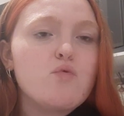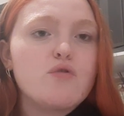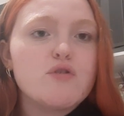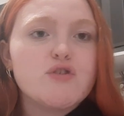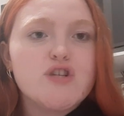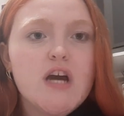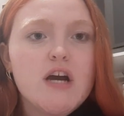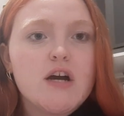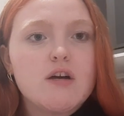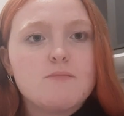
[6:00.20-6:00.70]
wore a
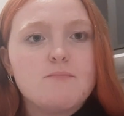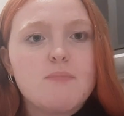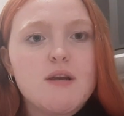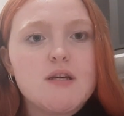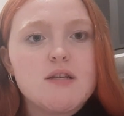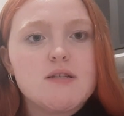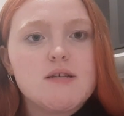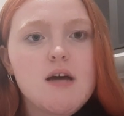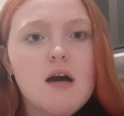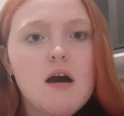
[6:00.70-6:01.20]
checkered
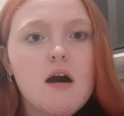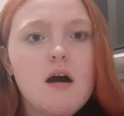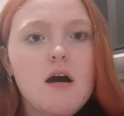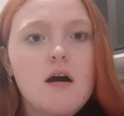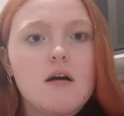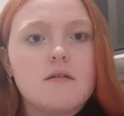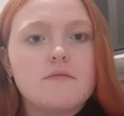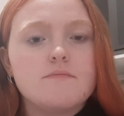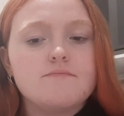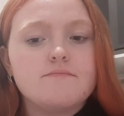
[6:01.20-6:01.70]
mini
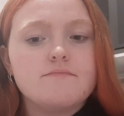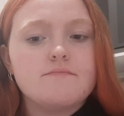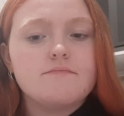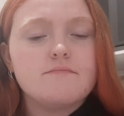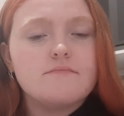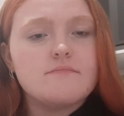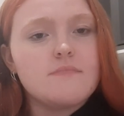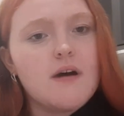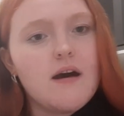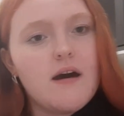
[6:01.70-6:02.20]
skirt
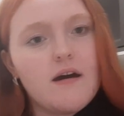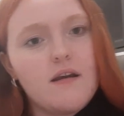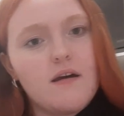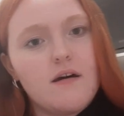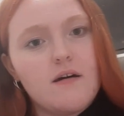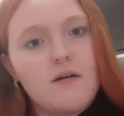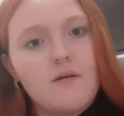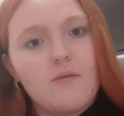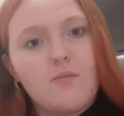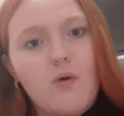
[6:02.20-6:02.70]
and
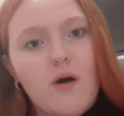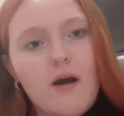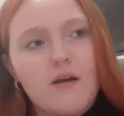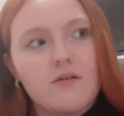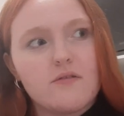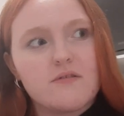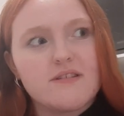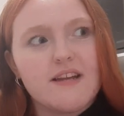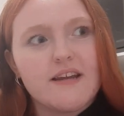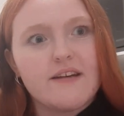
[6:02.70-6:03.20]
a white
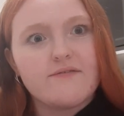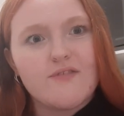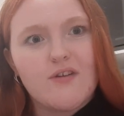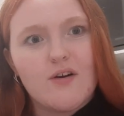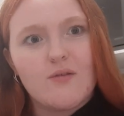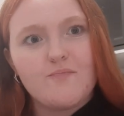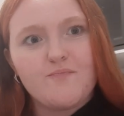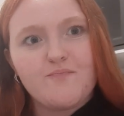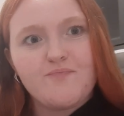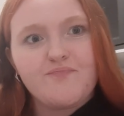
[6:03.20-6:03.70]
long sleeve
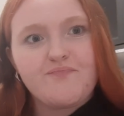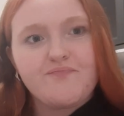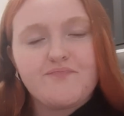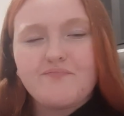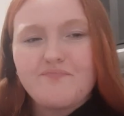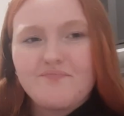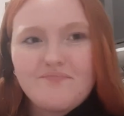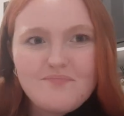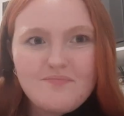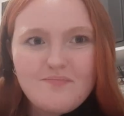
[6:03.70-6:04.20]
top
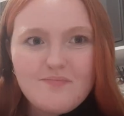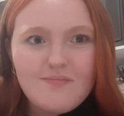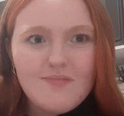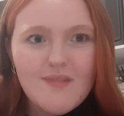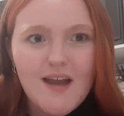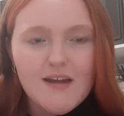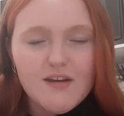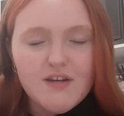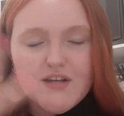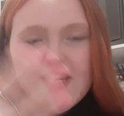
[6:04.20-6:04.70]

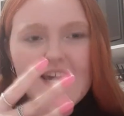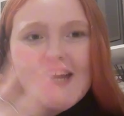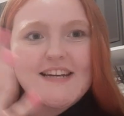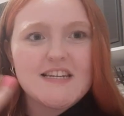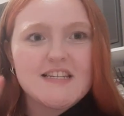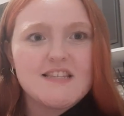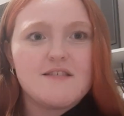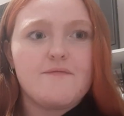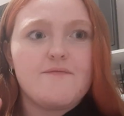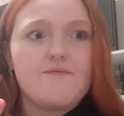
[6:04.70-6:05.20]
and
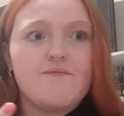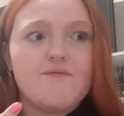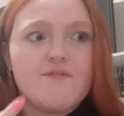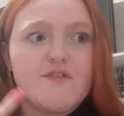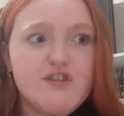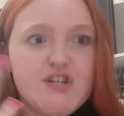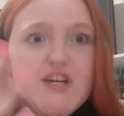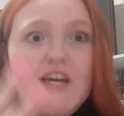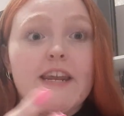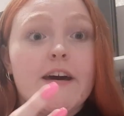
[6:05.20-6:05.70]
decked the
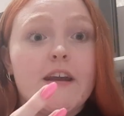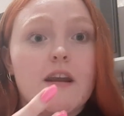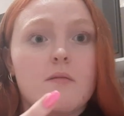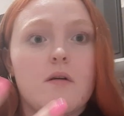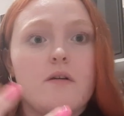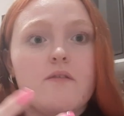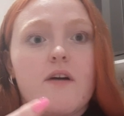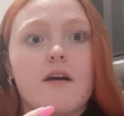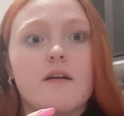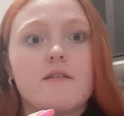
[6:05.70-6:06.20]
shit out of
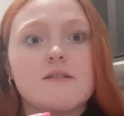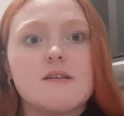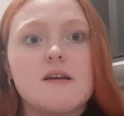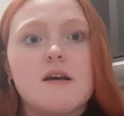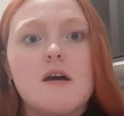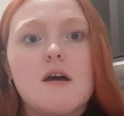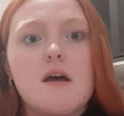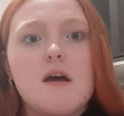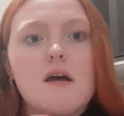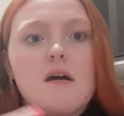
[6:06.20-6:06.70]
my face.
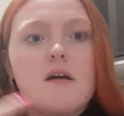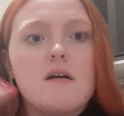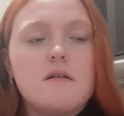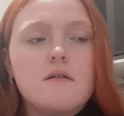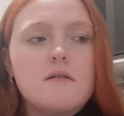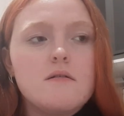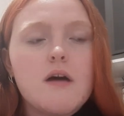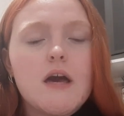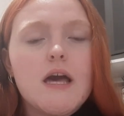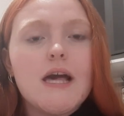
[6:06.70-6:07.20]

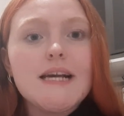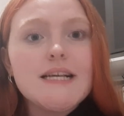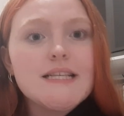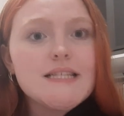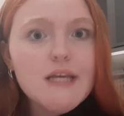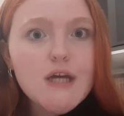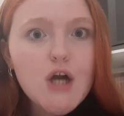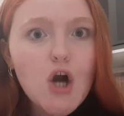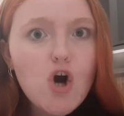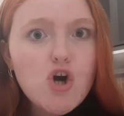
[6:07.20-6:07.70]

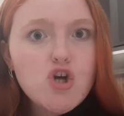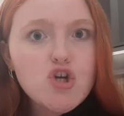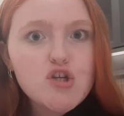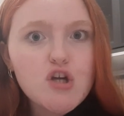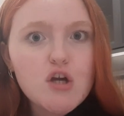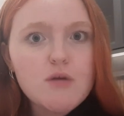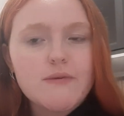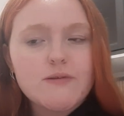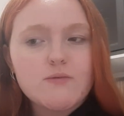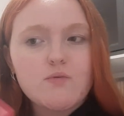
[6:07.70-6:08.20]
Easy
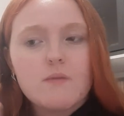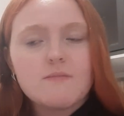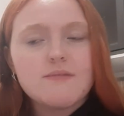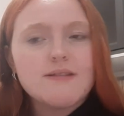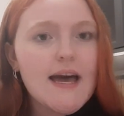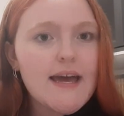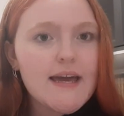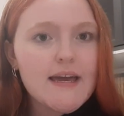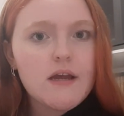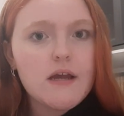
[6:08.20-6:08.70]
caution, that's what I'm
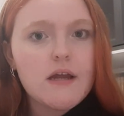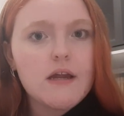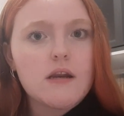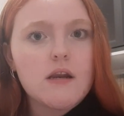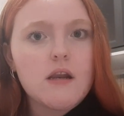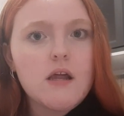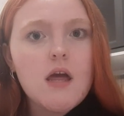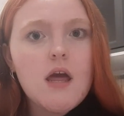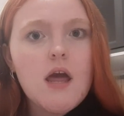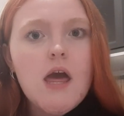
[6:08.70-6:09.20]

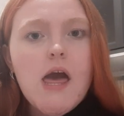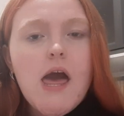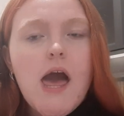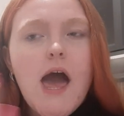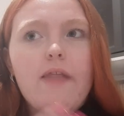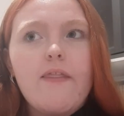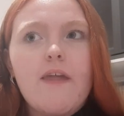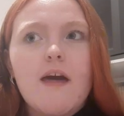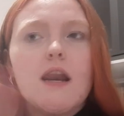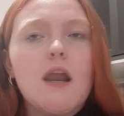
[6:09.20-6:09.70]
saying.
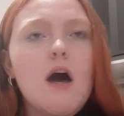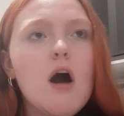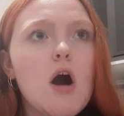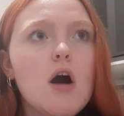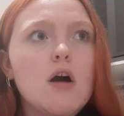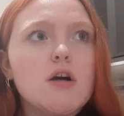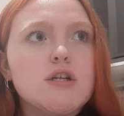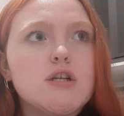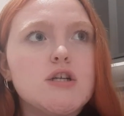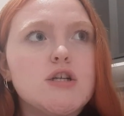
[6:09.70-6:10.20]
And then
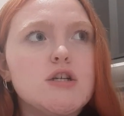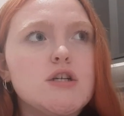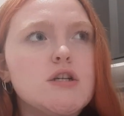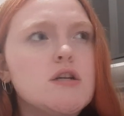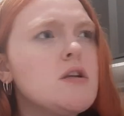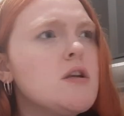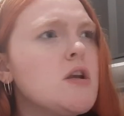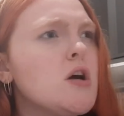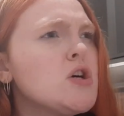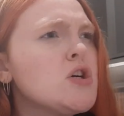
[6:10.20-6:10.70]

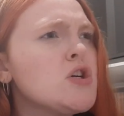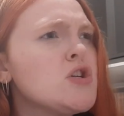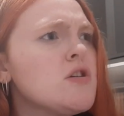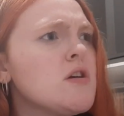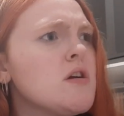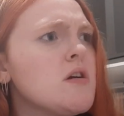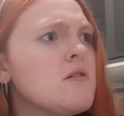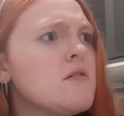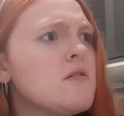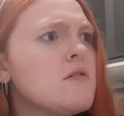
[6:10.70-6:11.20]
last, last
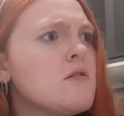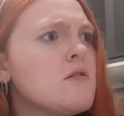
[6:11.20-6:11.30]
year?